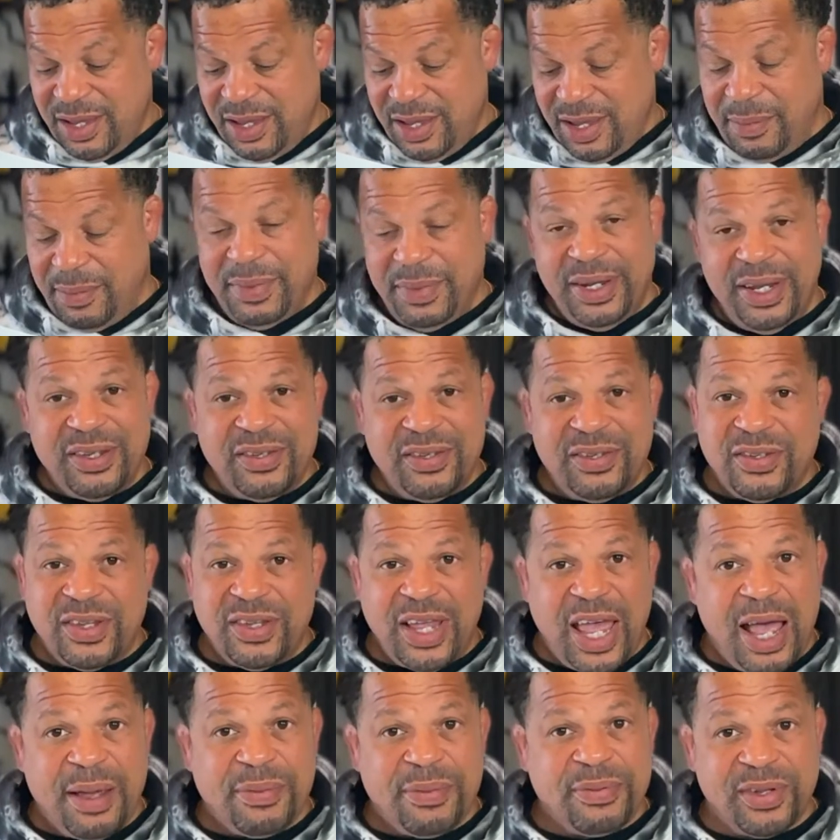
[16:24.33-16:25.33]
I mean, this is
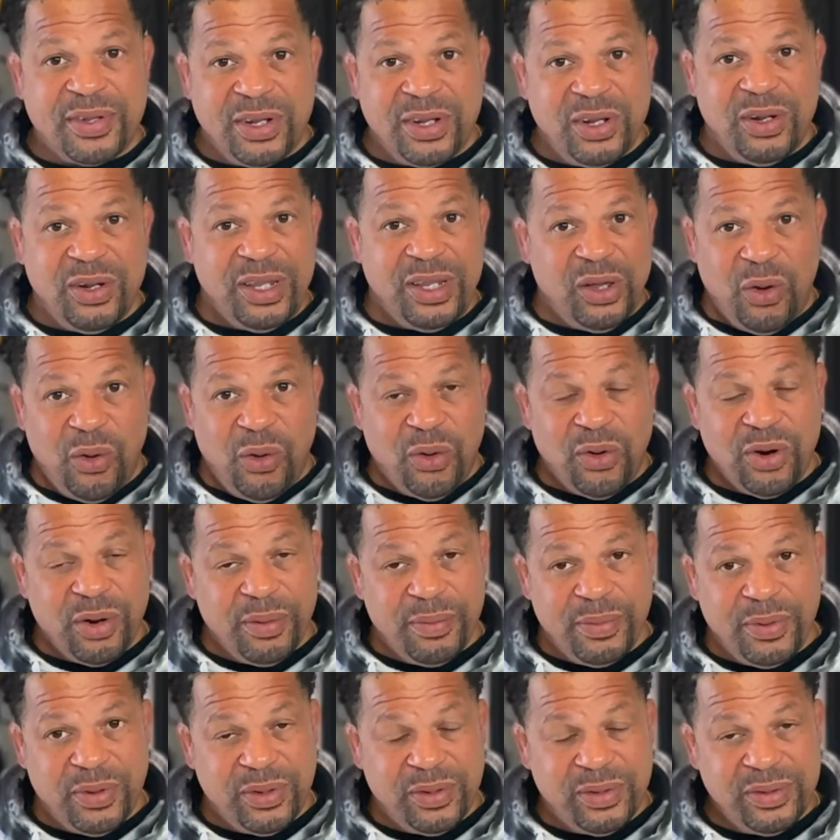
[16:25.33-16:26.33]
absolutely
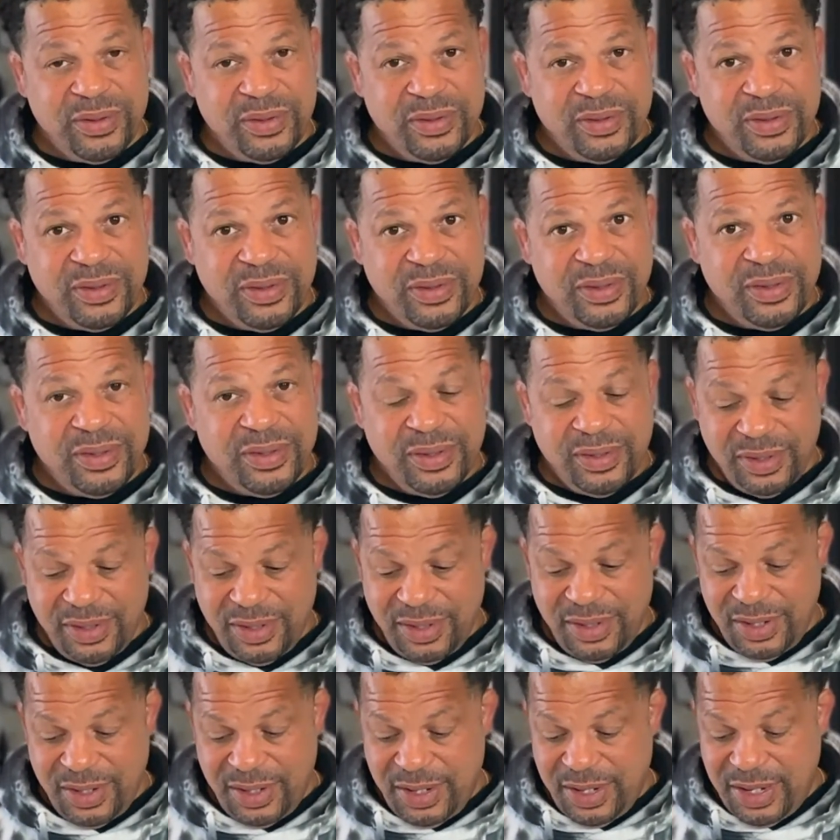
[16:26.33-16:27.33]
horrible.
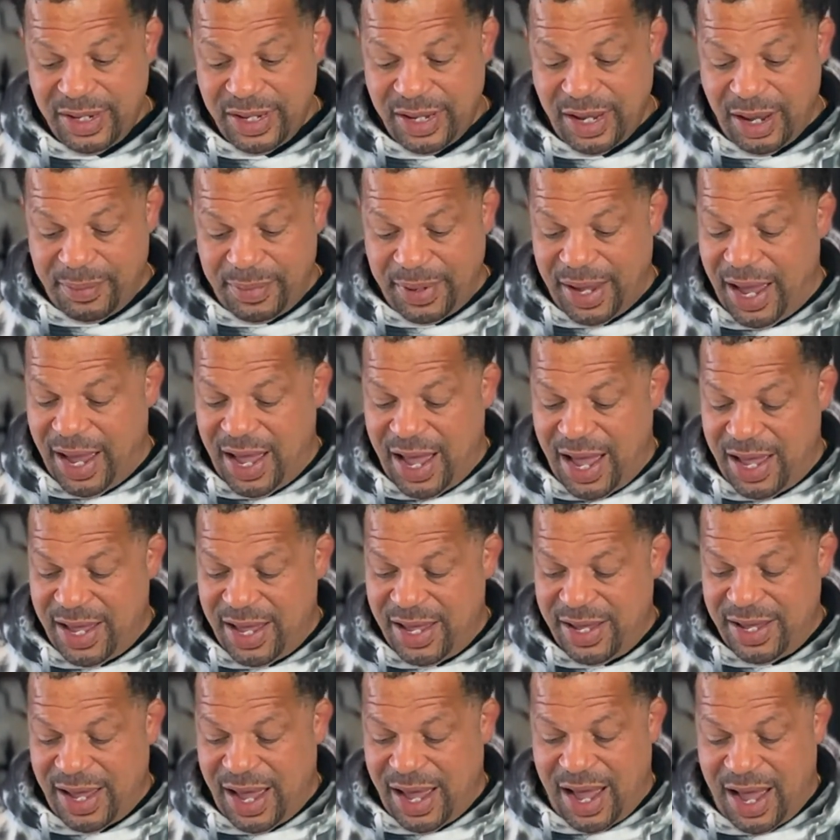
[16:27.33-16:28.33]
I mean,
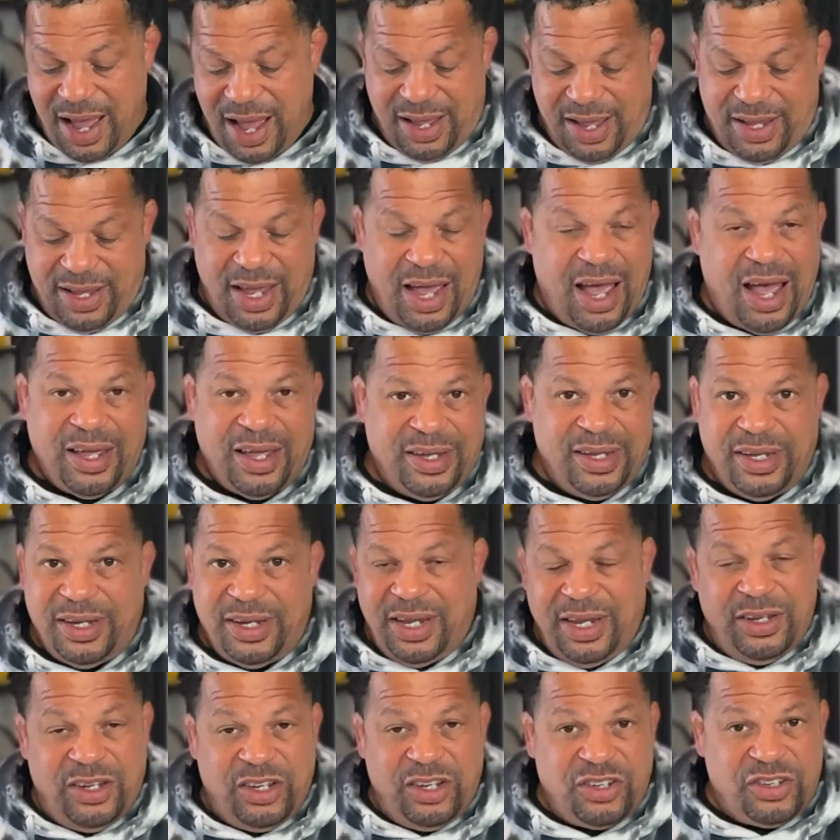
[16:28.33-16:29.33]

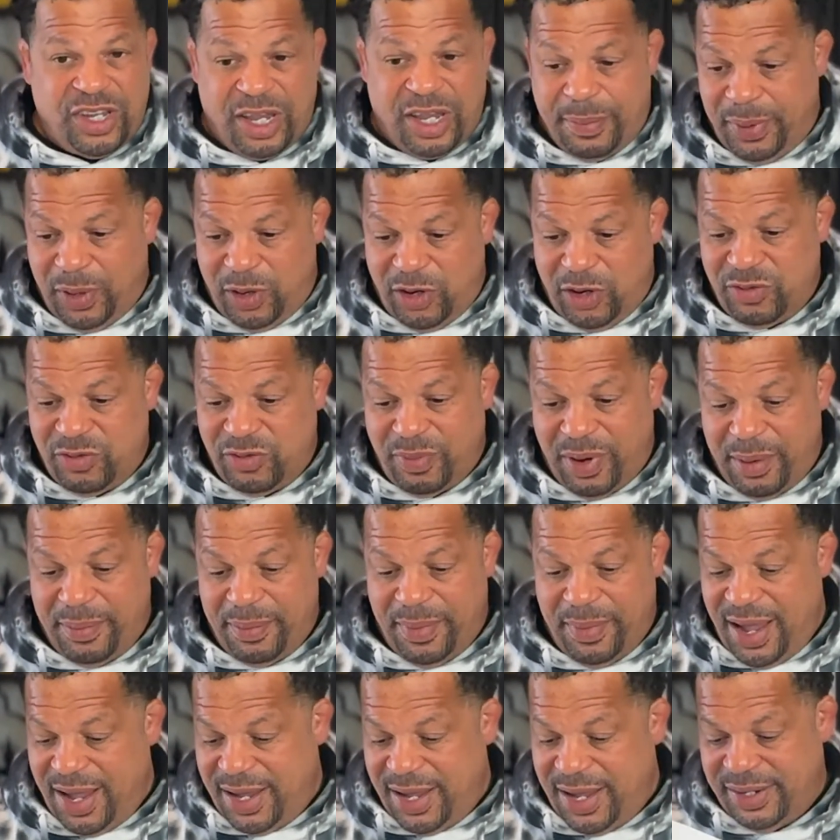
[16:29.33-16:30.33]
it blows my
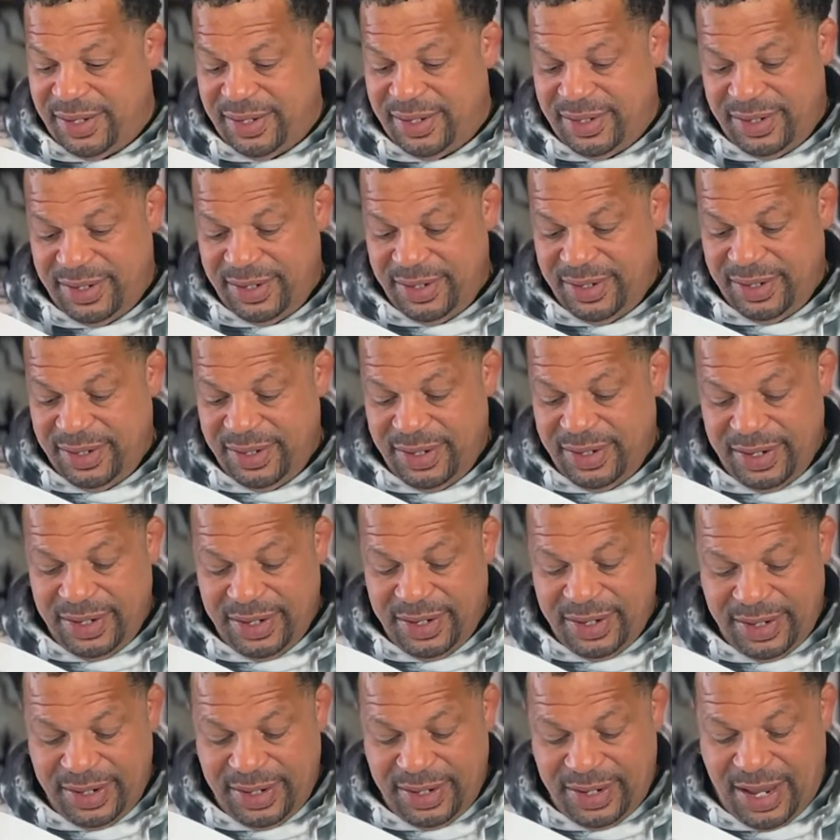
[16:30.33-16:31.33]
mind.
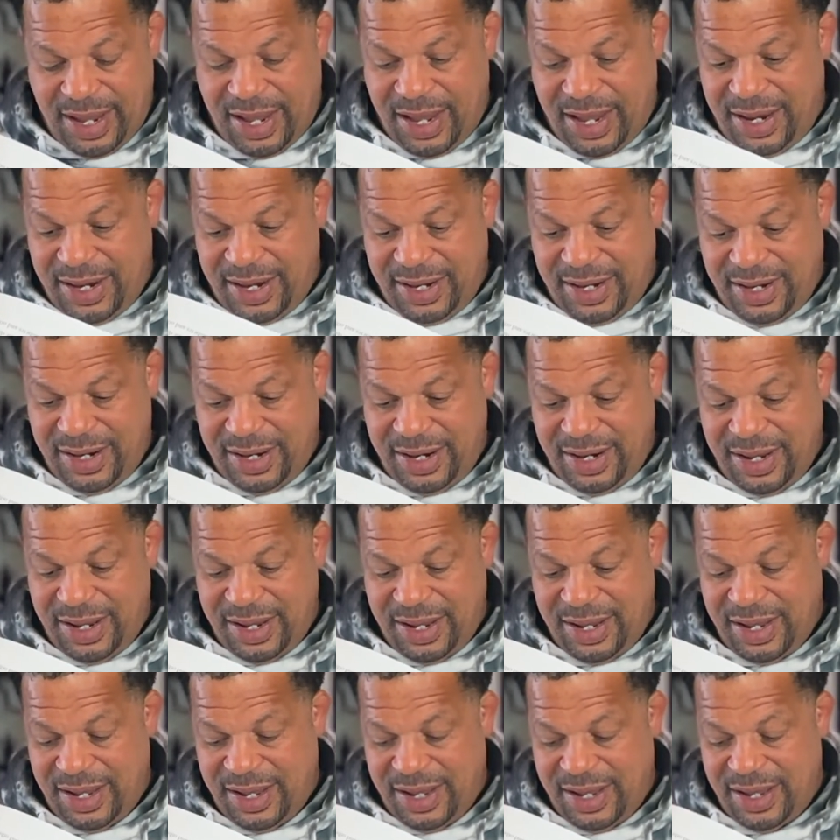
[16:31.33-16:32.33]
And
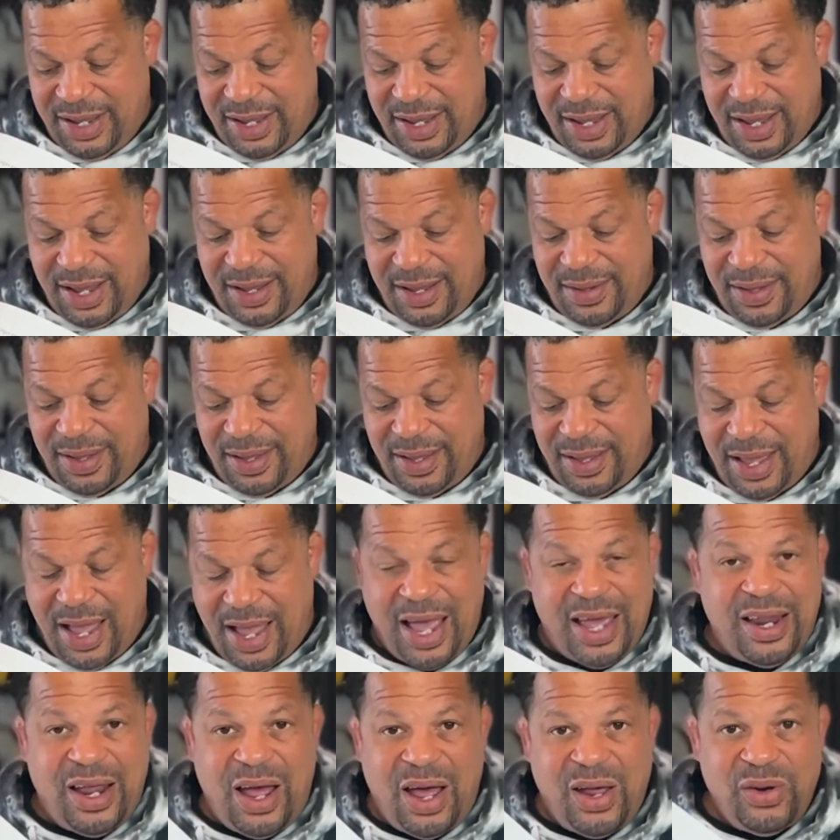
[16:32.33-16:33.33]

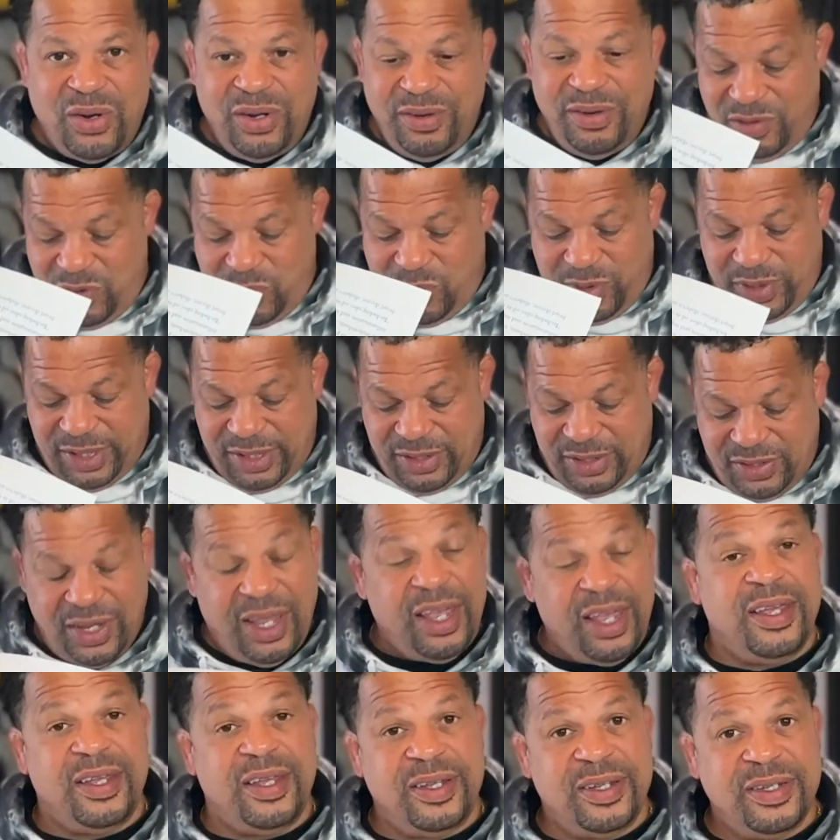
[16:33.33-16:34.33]
I don't even know what to
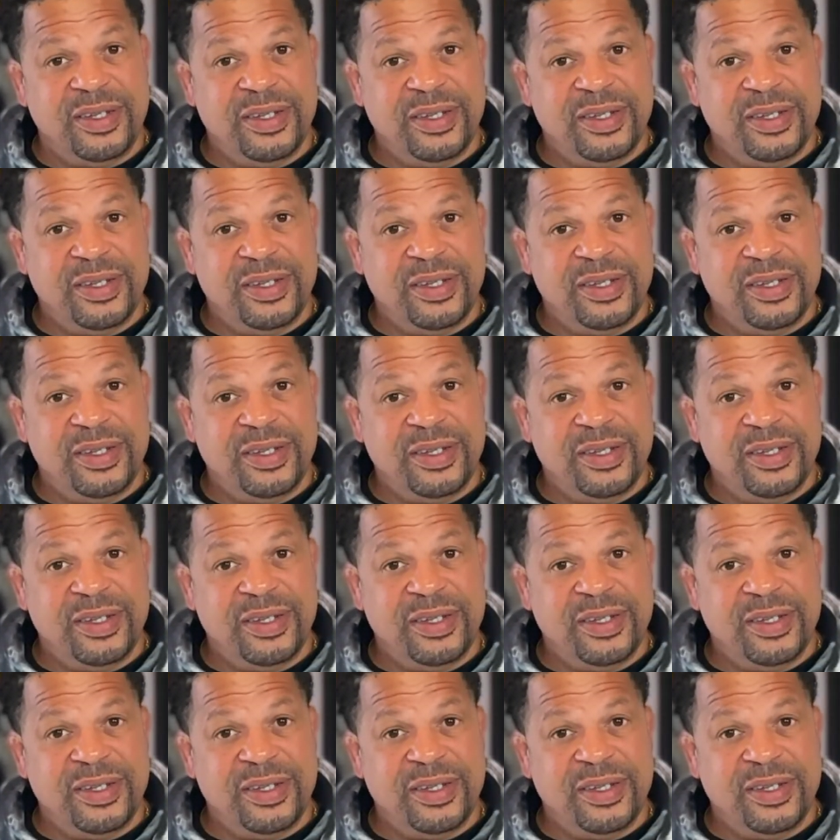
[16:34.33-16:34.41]
say.